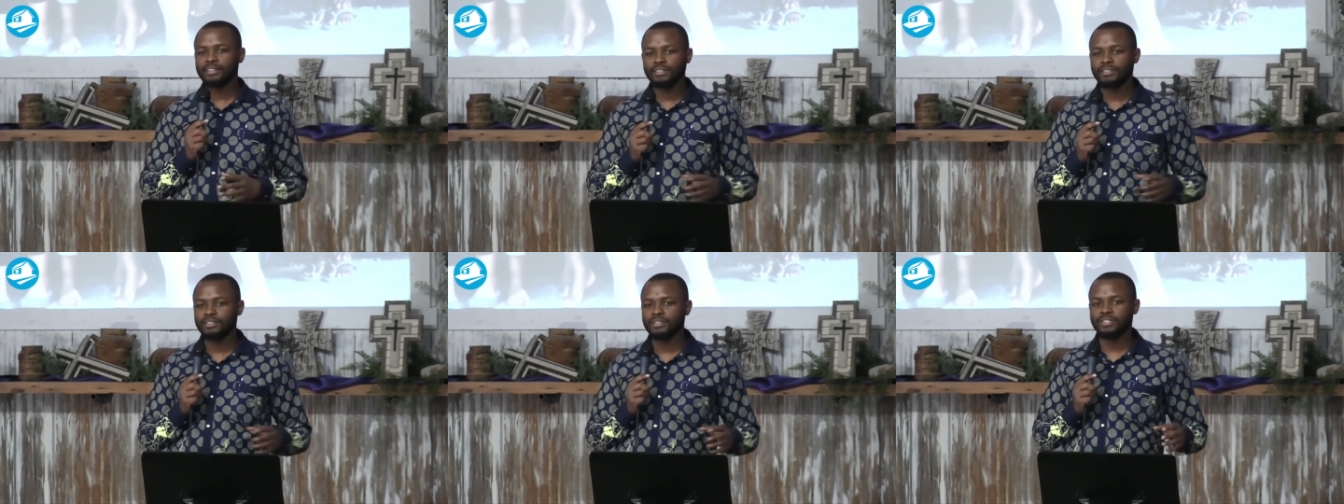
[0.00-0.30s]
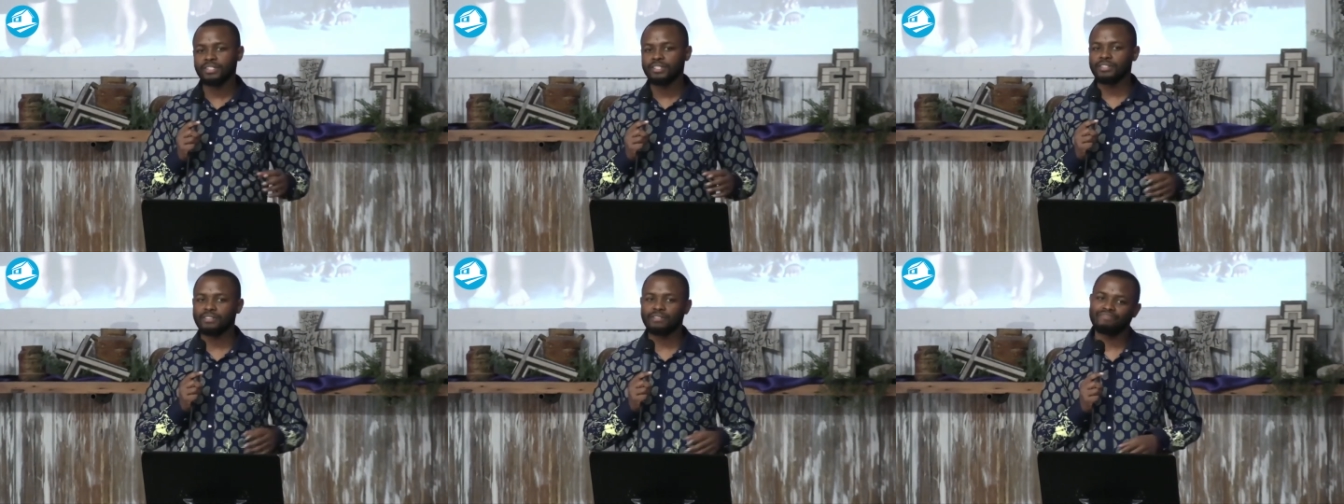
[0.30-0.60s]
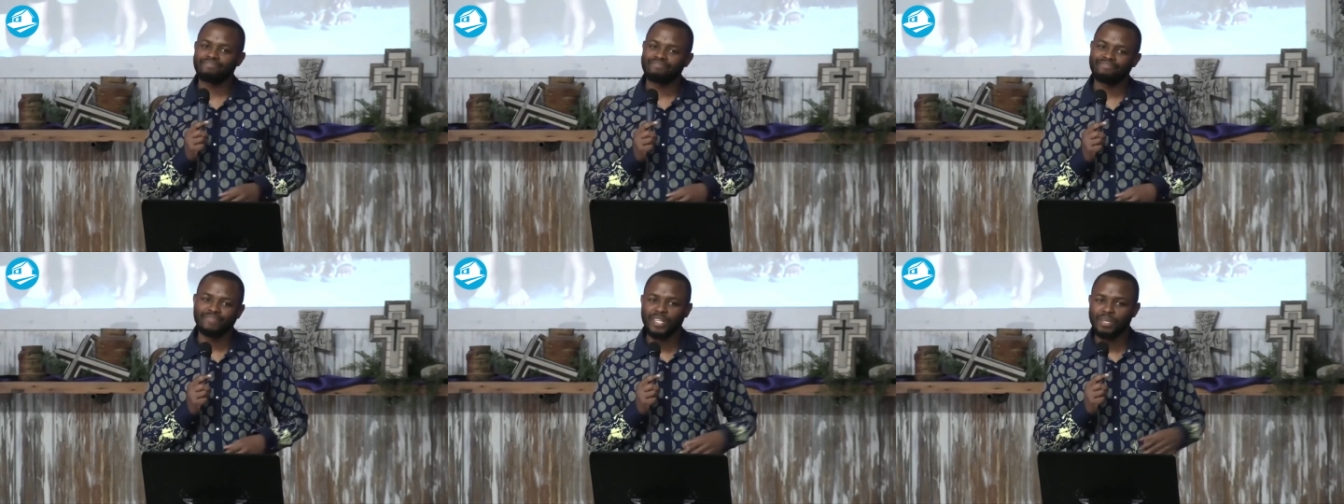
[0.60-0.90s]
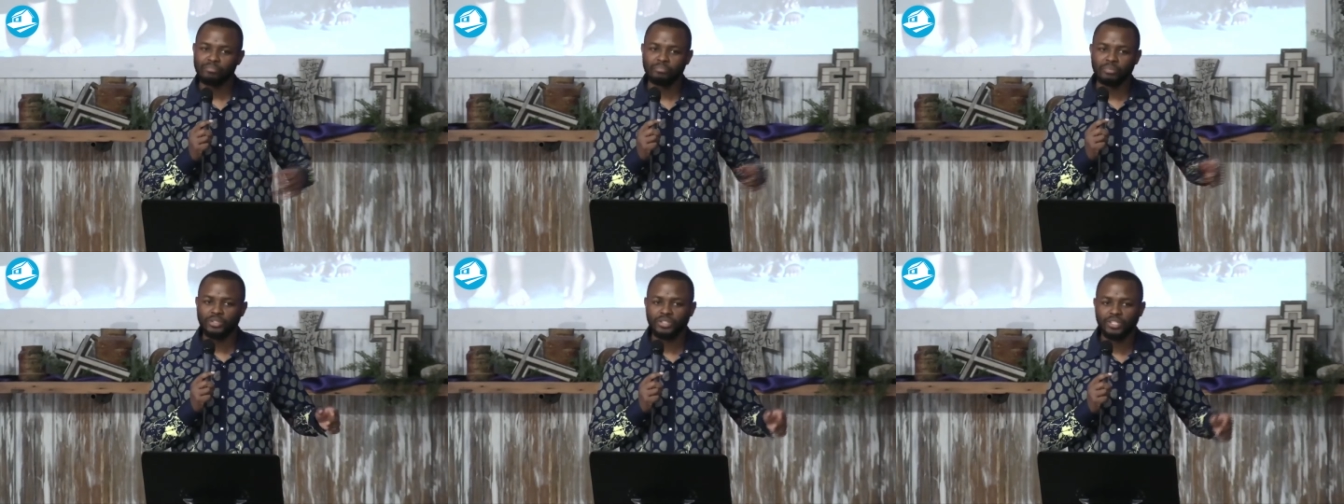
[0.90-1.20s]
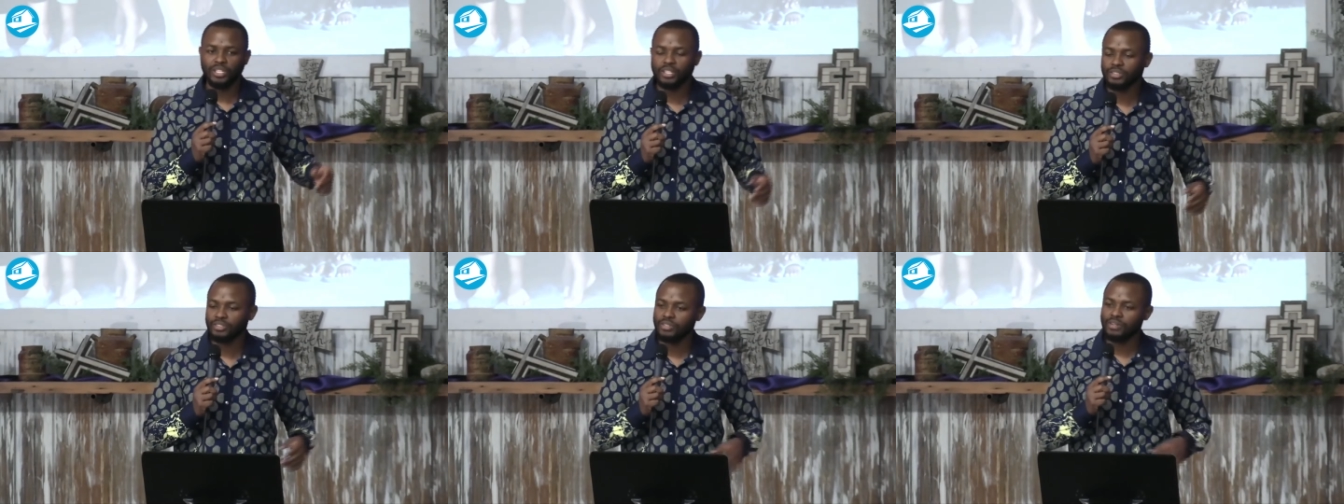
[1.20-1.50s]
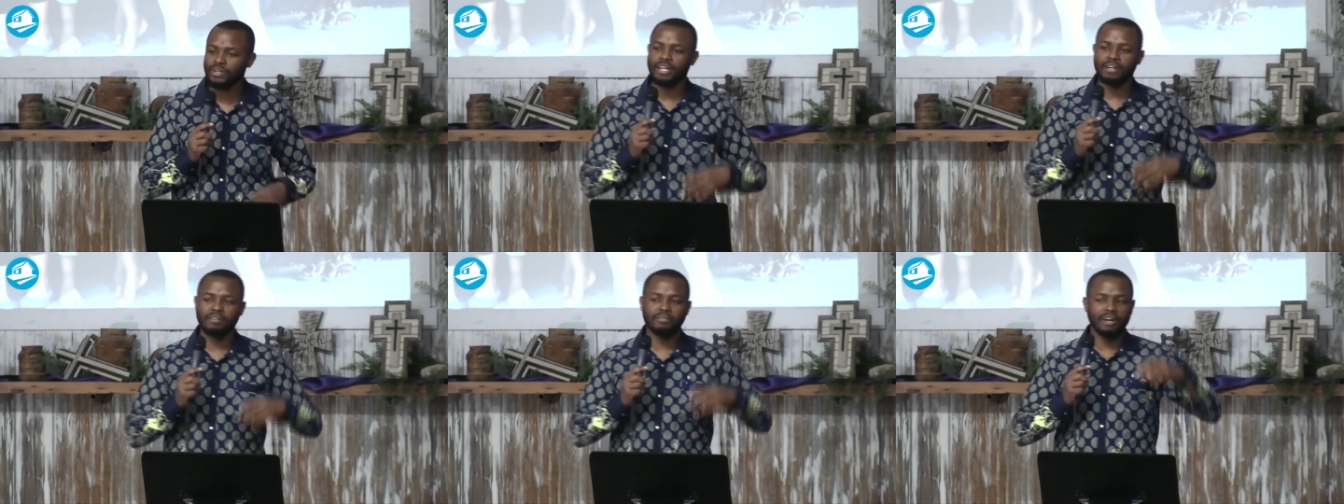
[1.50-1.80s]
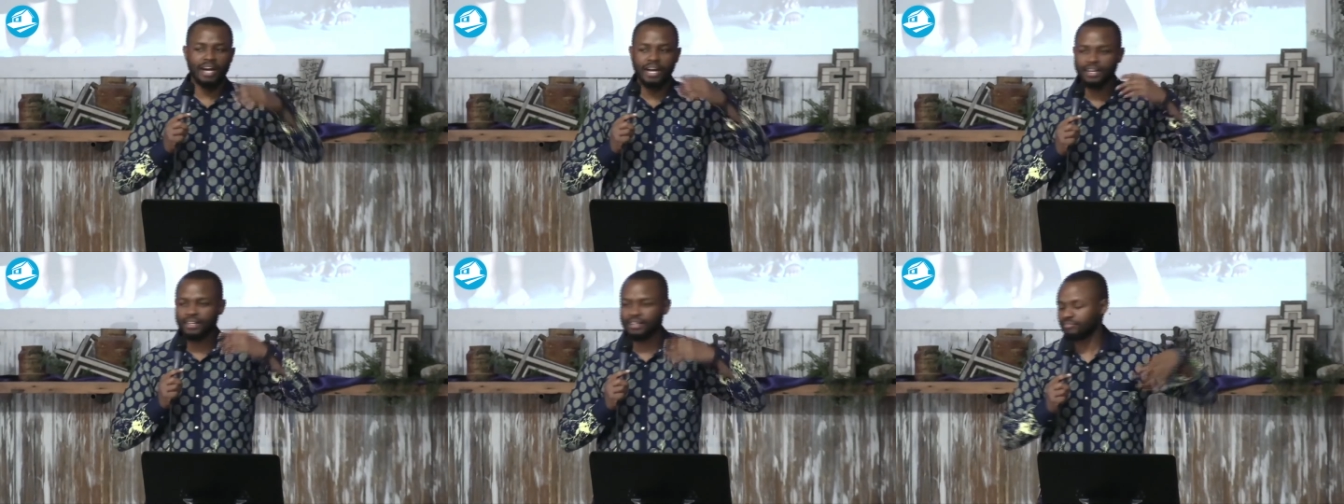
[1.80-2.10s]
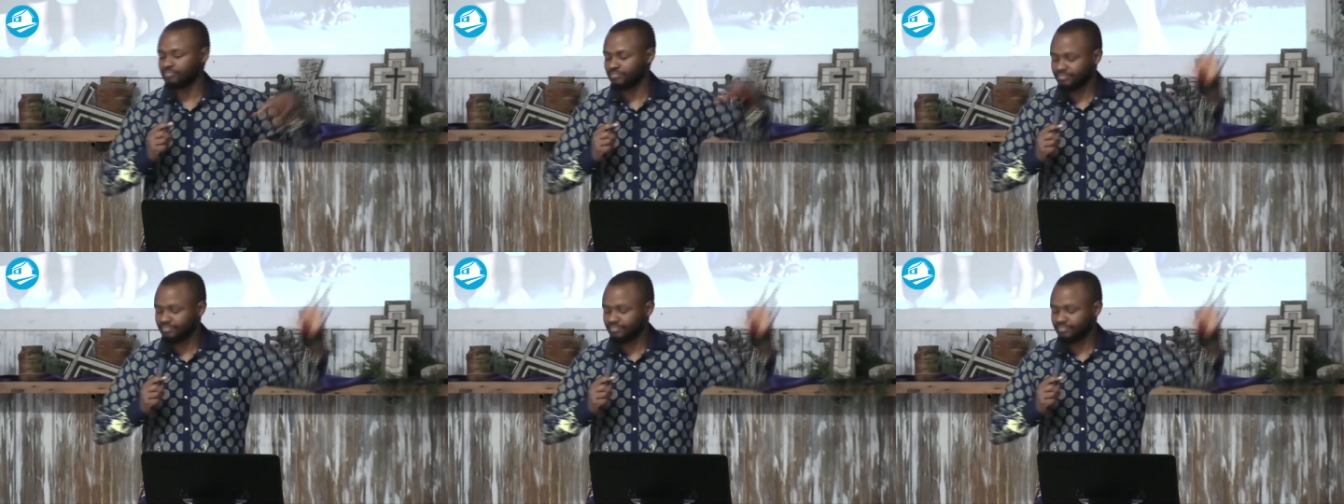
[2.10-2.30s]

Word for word: to just keep pushing. So anyway, I,